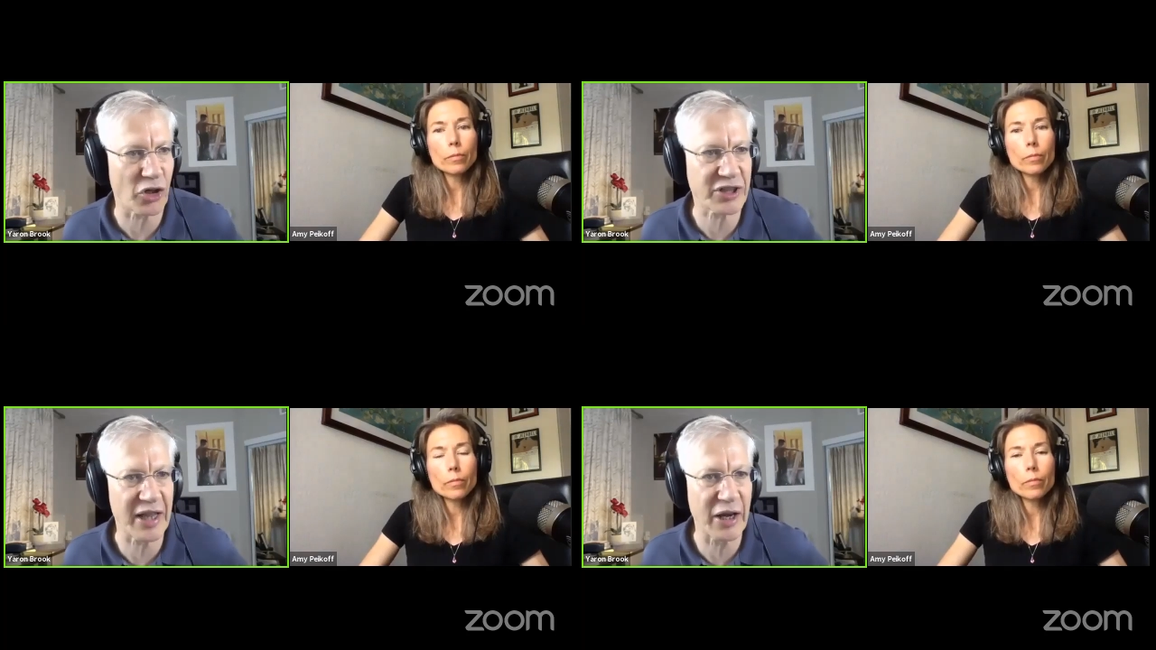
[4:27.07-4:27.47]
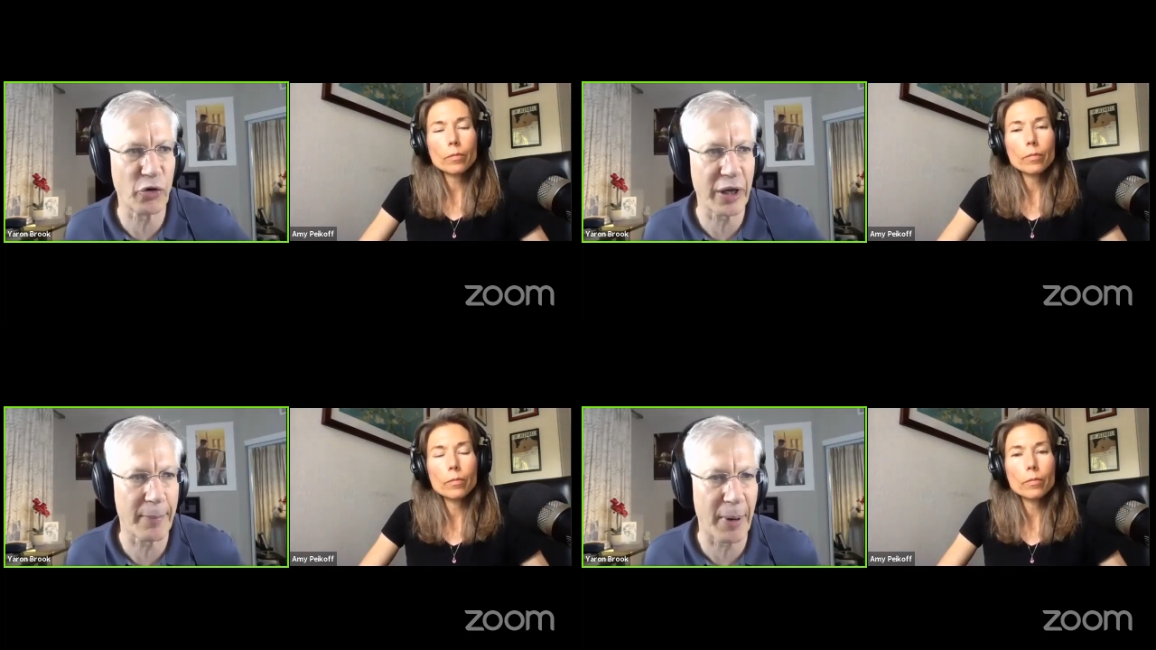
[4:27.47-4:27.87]
Speaker 1: Also, they
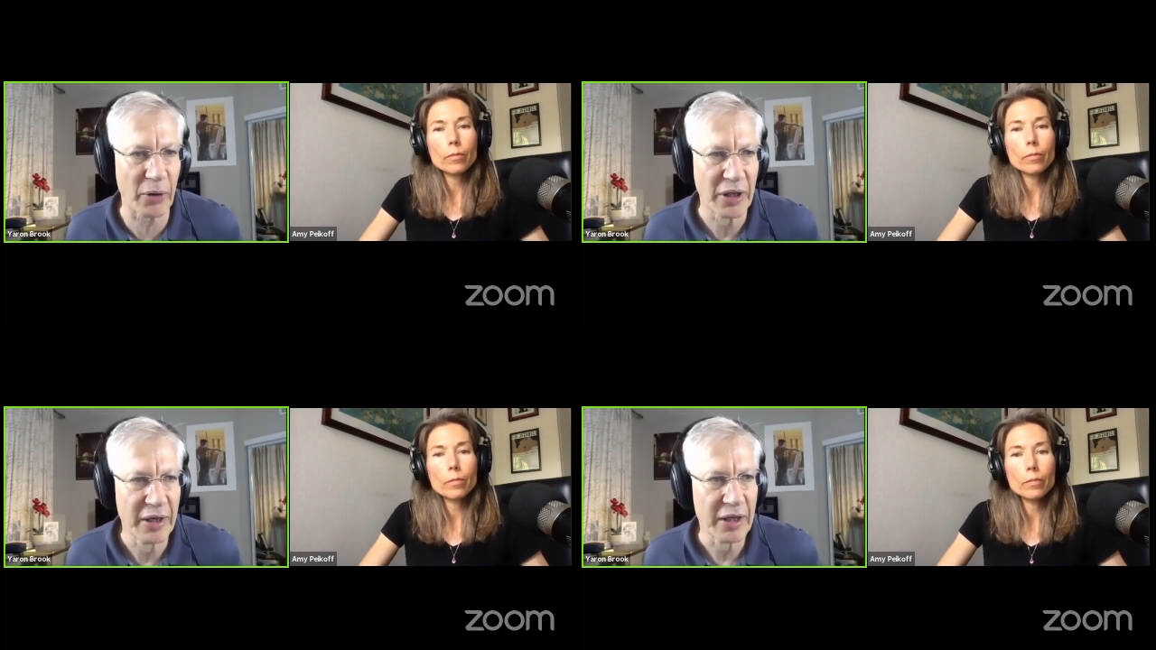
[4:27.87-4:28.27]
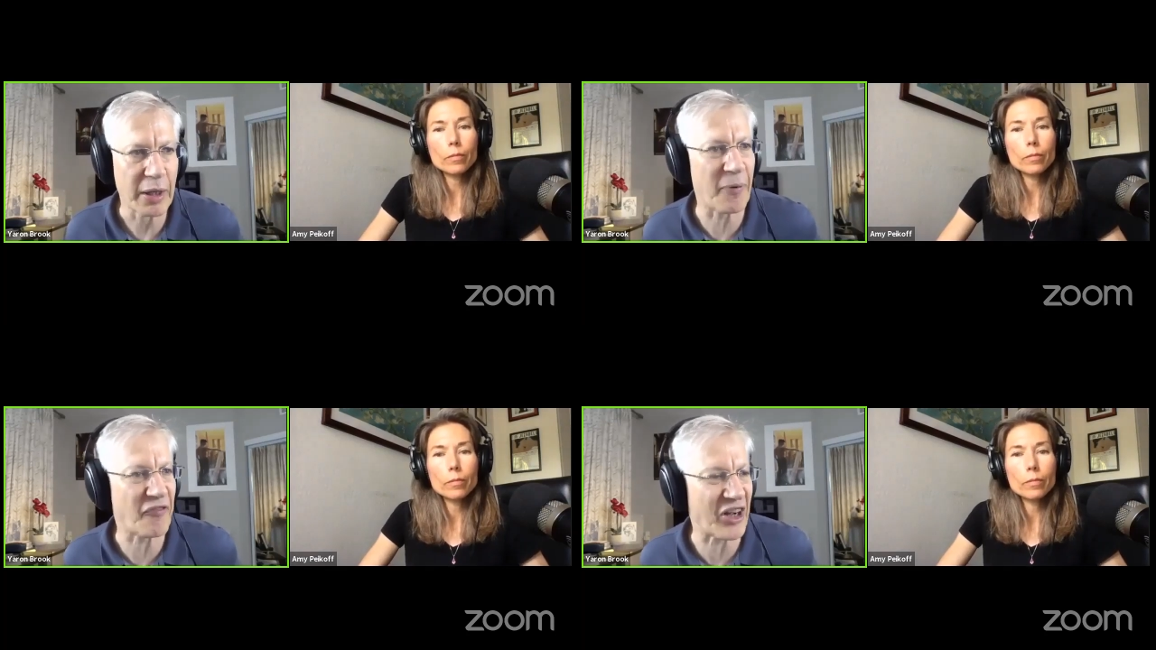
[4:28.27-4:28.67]
agree about
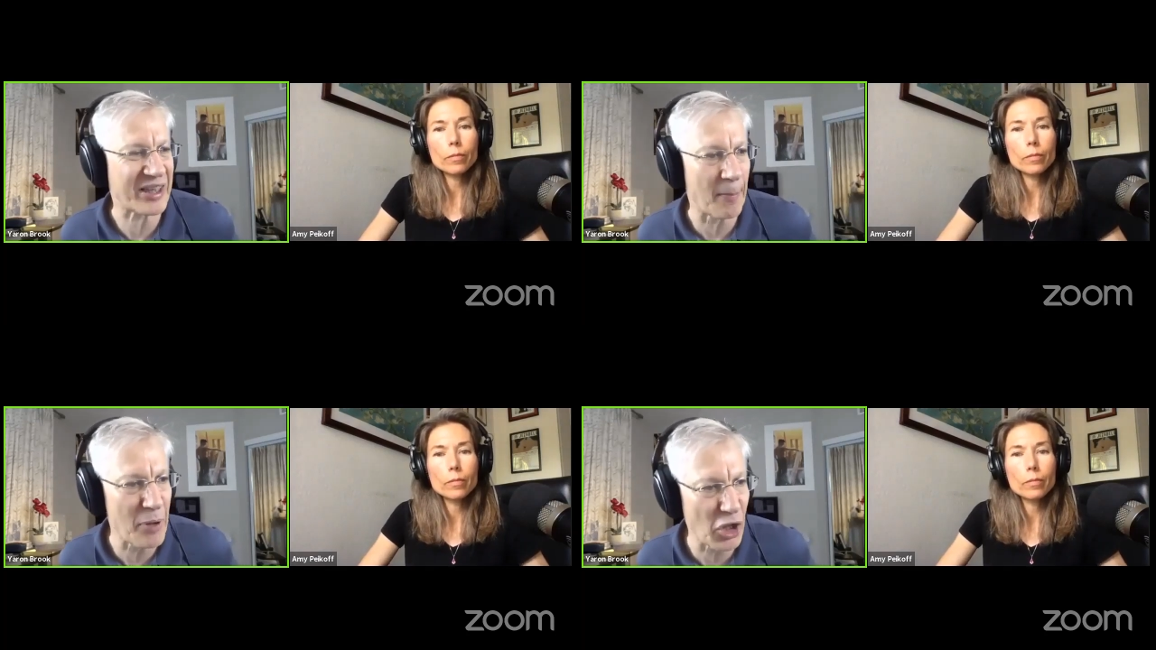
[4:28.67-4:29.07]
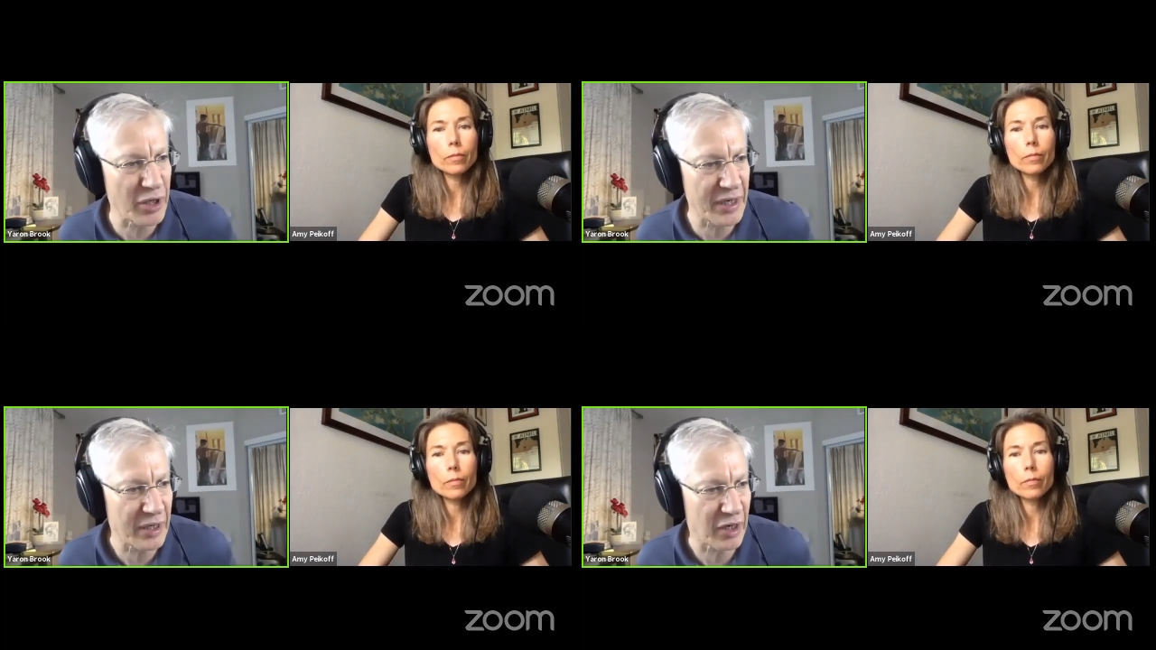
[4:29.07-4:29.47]
the
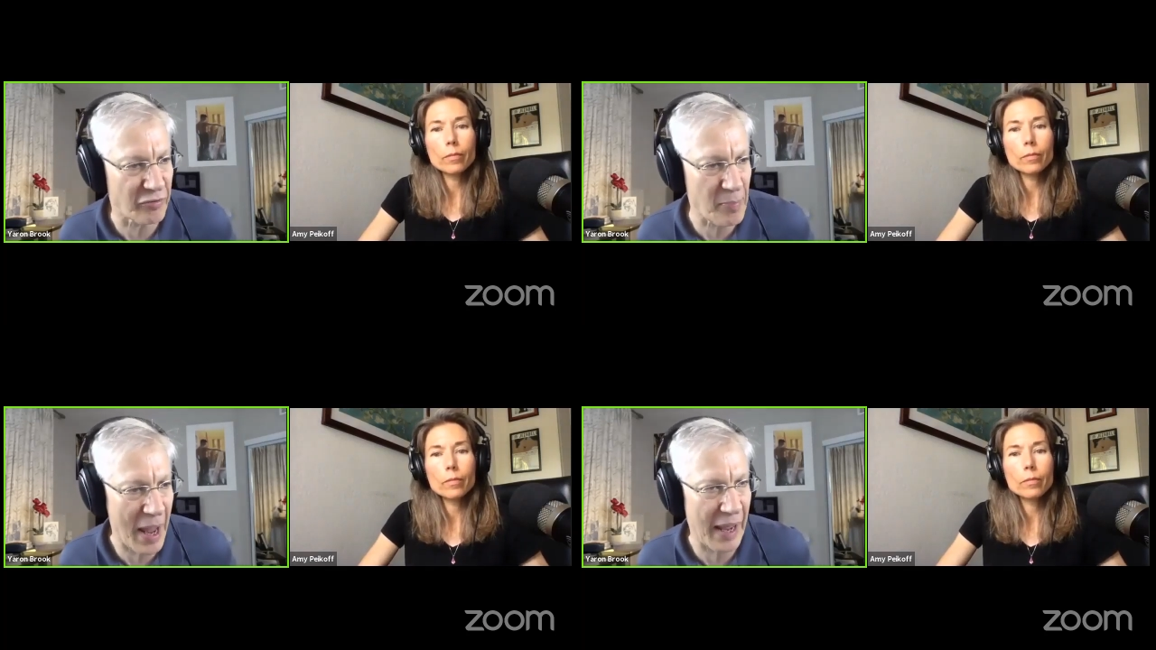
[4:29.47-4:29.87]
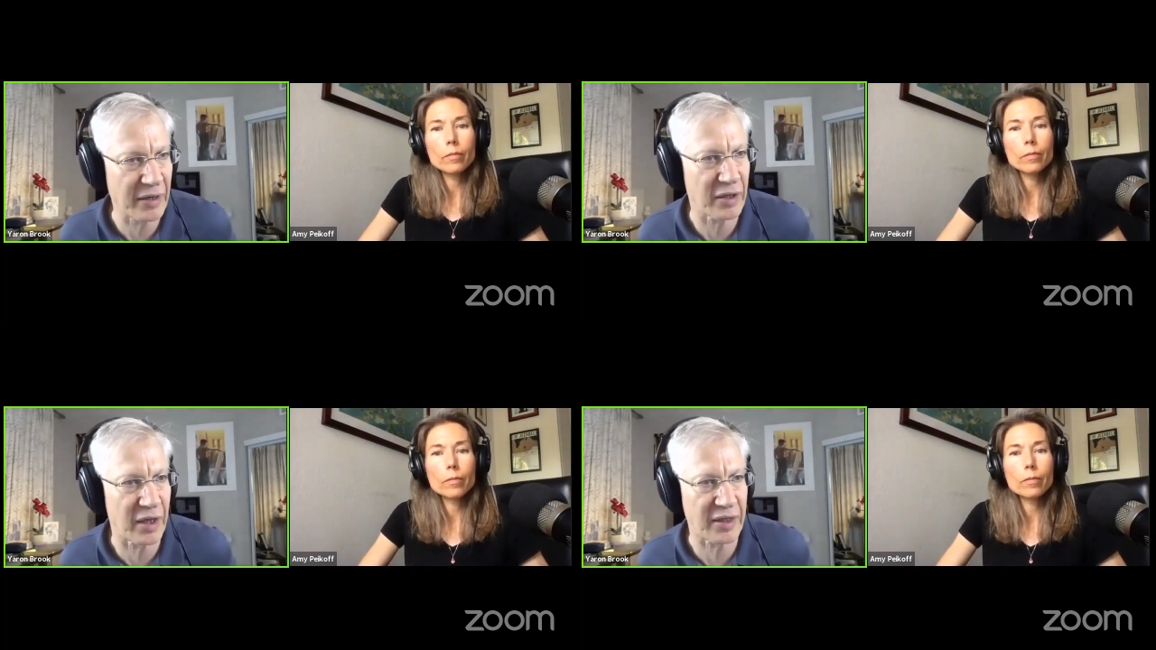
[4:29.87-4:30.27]
perfectibility of man.